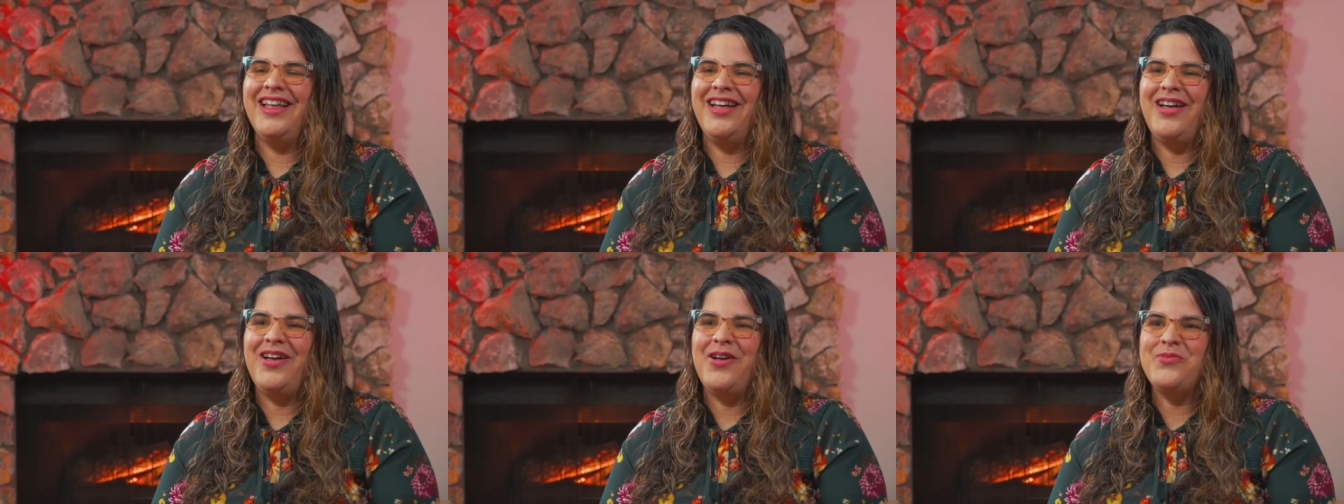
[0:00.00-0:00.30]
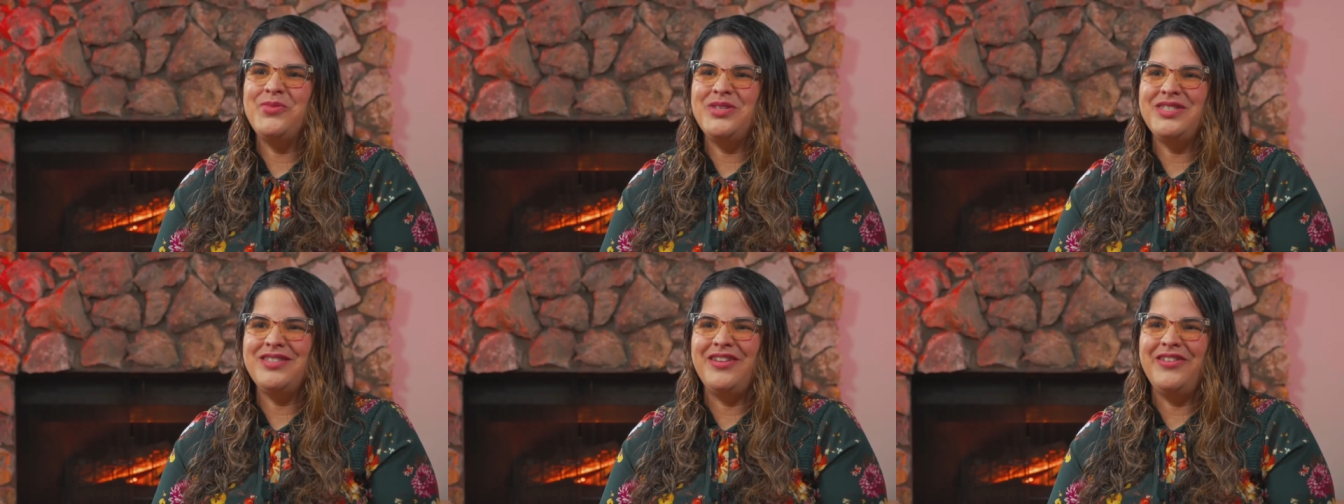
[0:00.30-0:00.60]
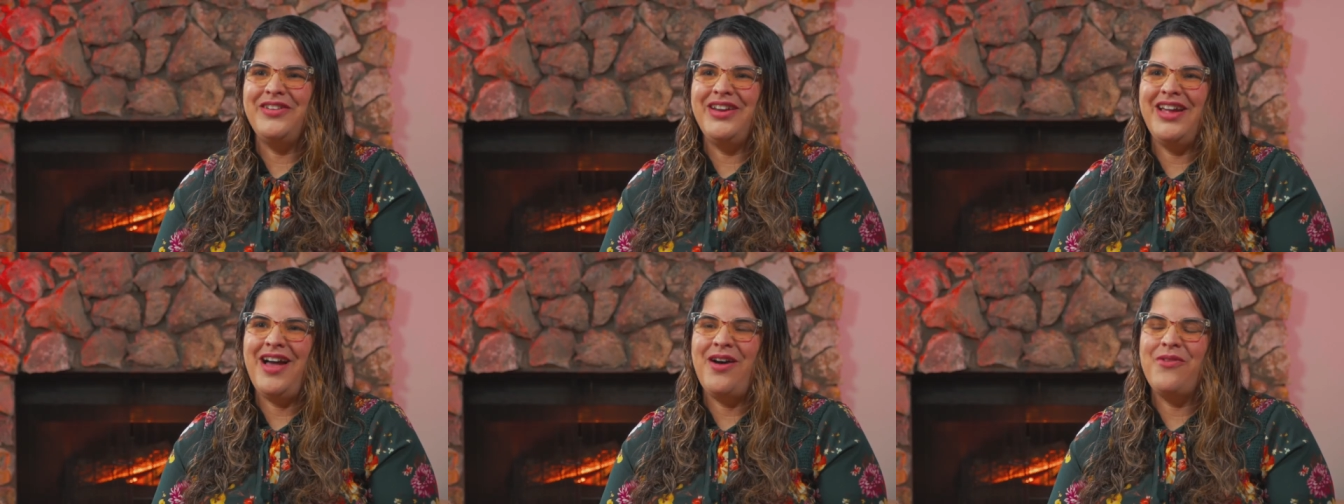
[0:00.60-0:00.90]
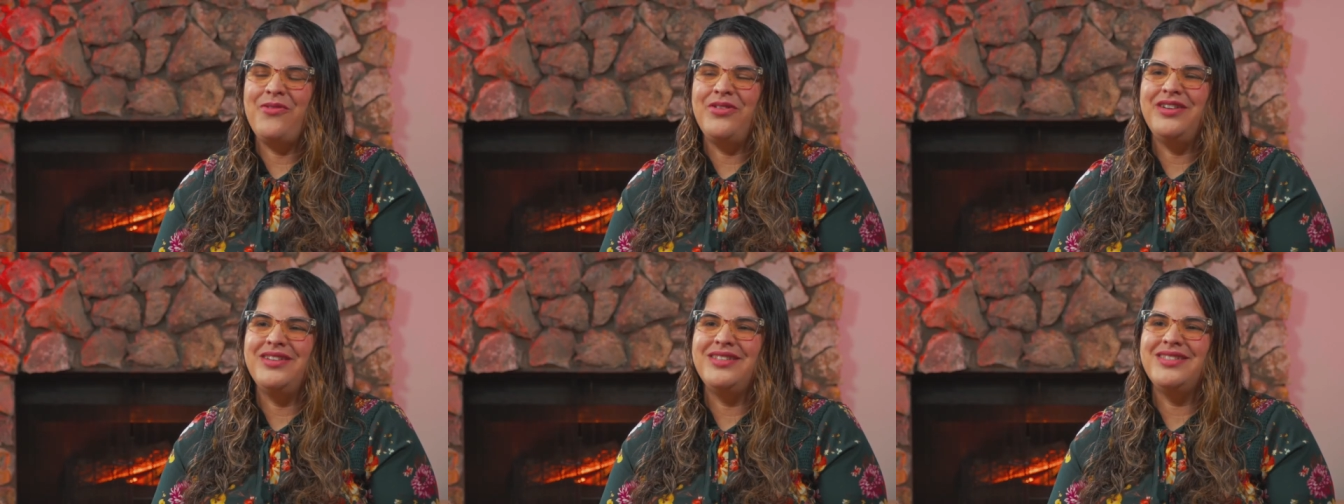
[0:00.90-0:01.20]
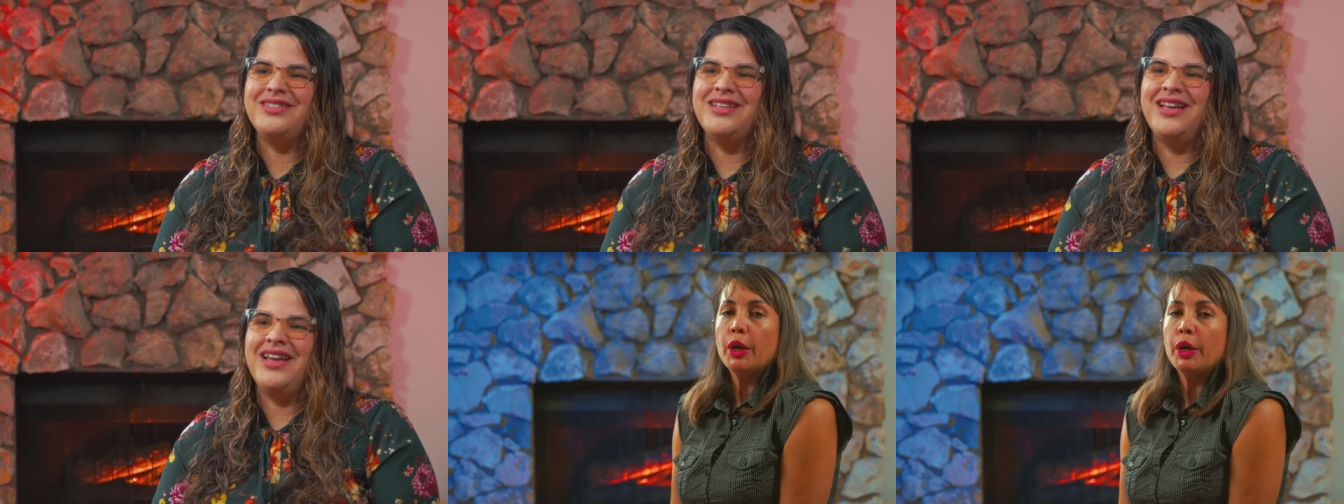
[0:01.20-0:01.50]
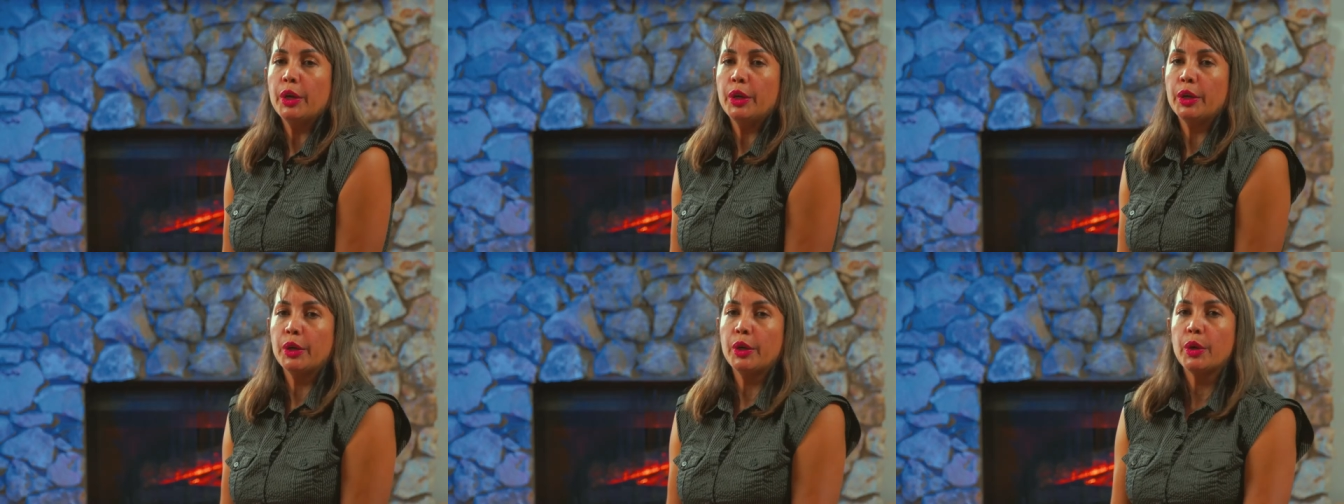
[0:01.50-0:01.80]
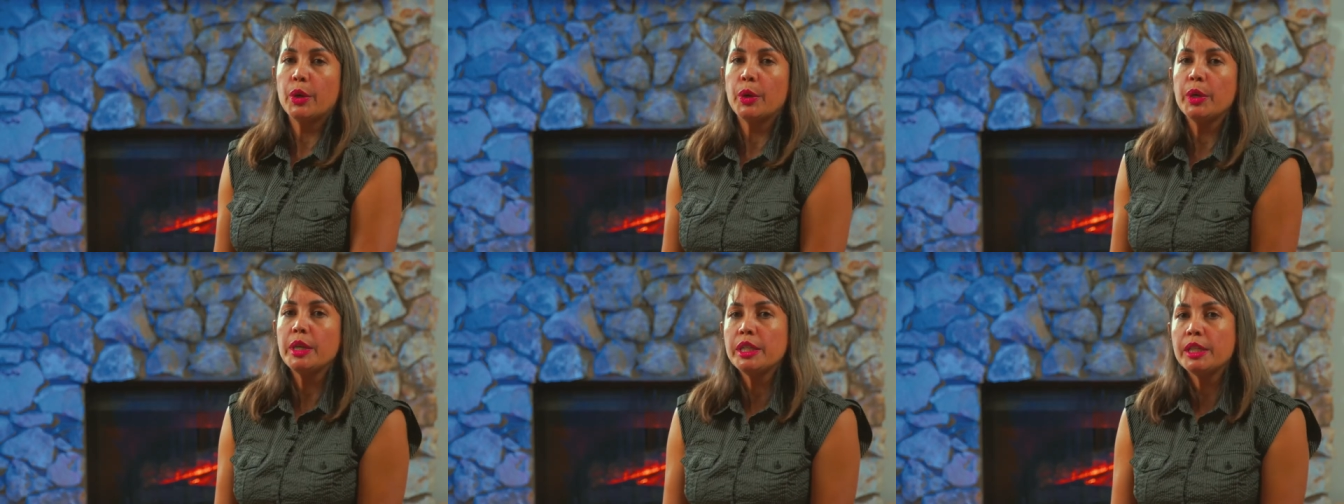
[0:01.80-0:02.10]
almost thirty hours.
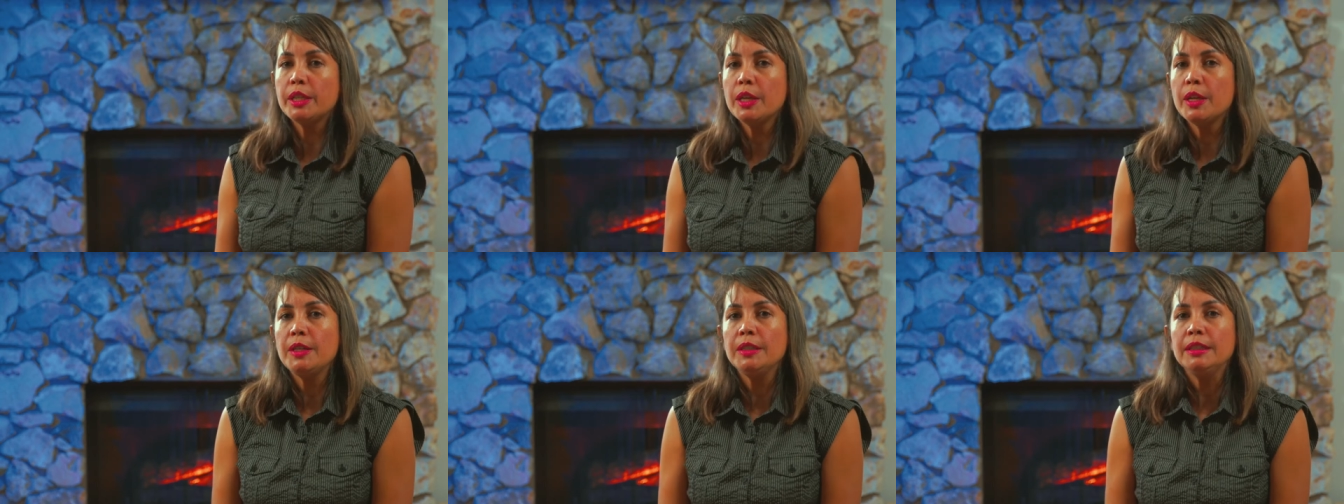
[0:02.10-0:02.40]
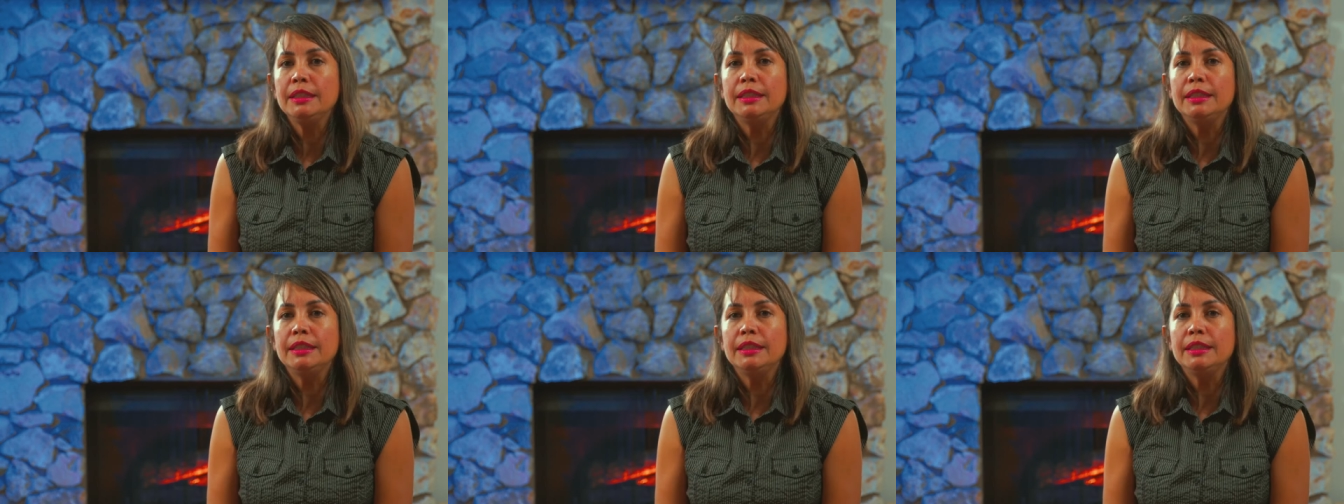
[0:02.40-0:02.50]
Crystal